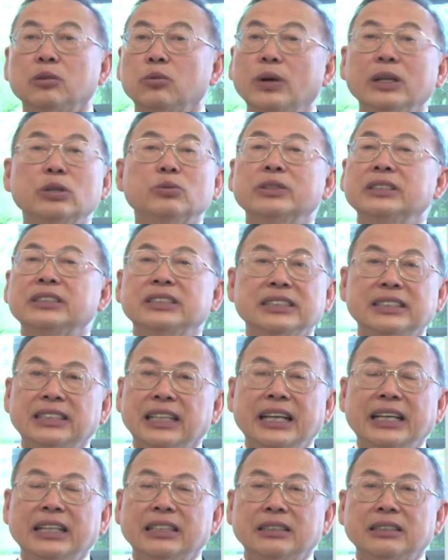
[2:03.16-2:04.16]
When will this
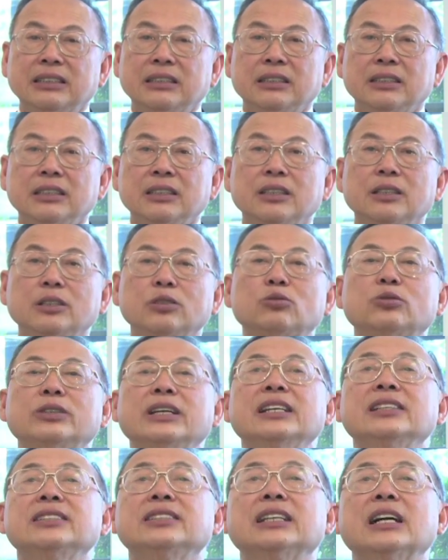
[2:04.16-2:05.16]
end?
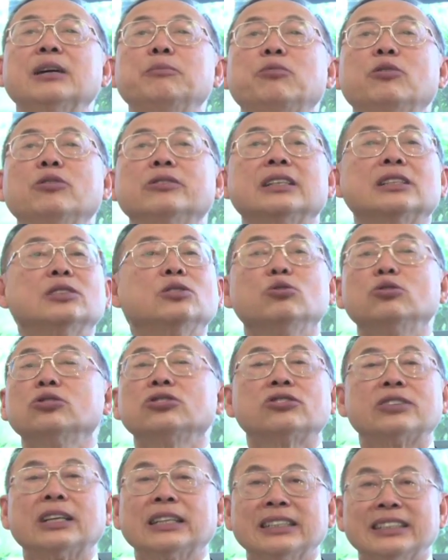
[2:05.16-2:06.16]
Today in Singapore, there's no
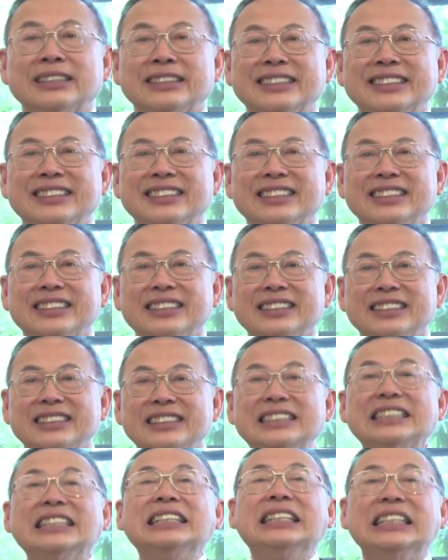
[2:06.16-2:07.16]
strike.
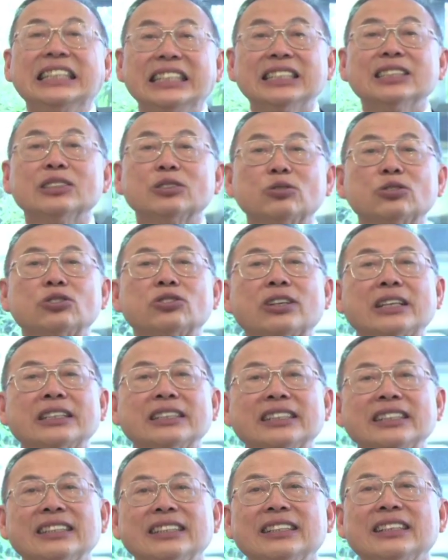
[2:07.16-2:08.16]
It's illegal to strike.
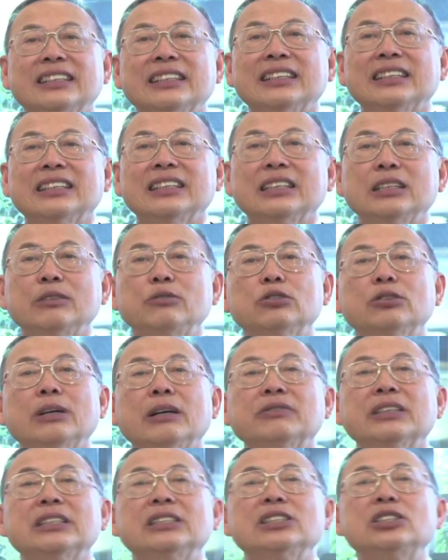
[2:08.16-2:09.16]
If you
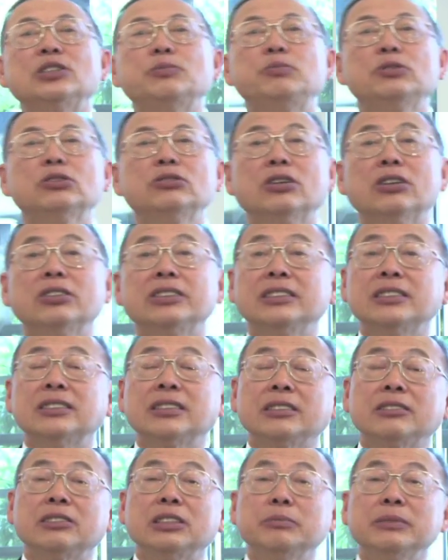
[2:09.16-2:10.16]
have a dispute or
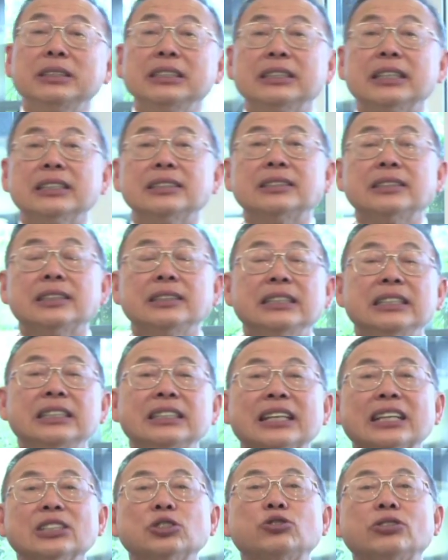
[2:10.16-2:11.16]
disagreement, there's an
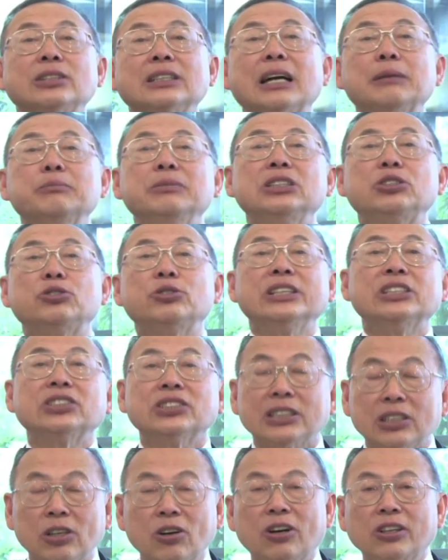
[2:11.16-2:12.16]
industrial
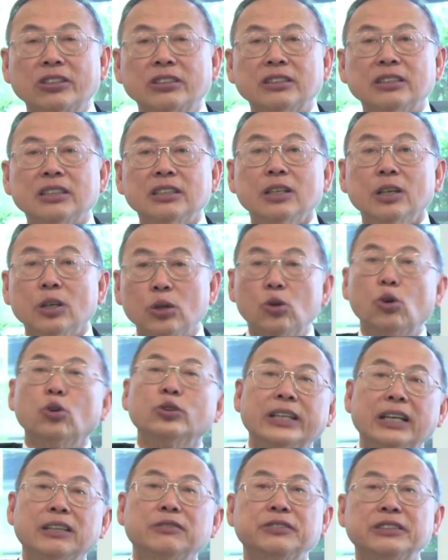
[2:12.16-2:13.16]
arbitration court. Go
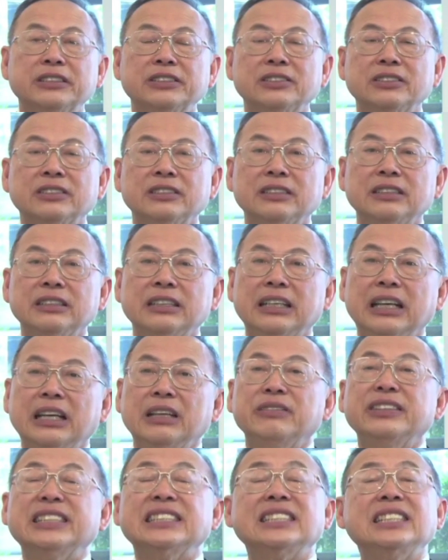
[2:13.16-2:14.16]
there first.
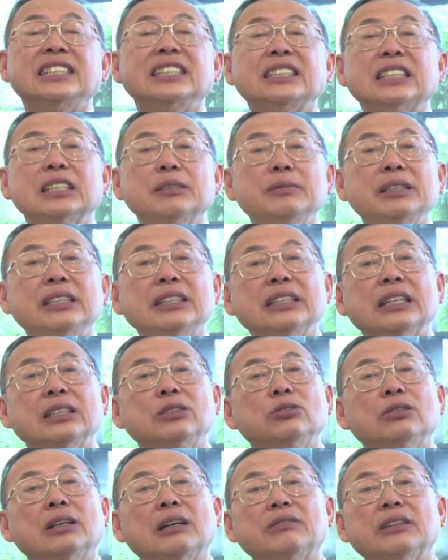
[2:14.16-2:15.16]
And if it's determined that
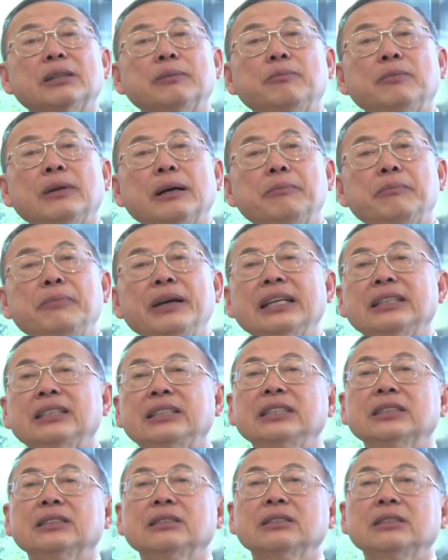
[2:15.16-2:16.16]
you have a bad
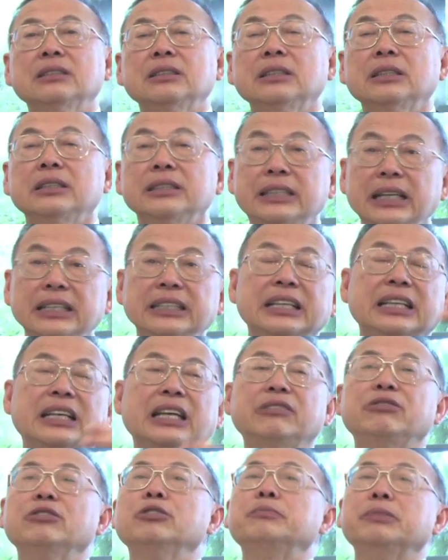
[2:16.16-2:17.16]
deal, then they
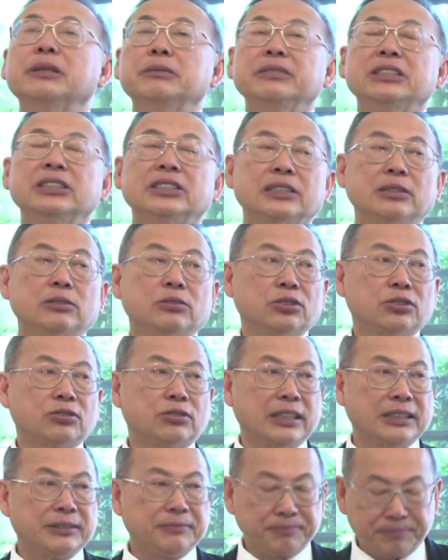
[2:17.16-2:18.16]
give you permission to
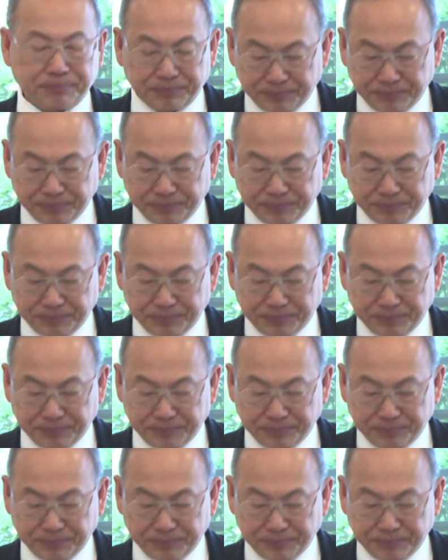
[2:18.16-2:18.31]
strike.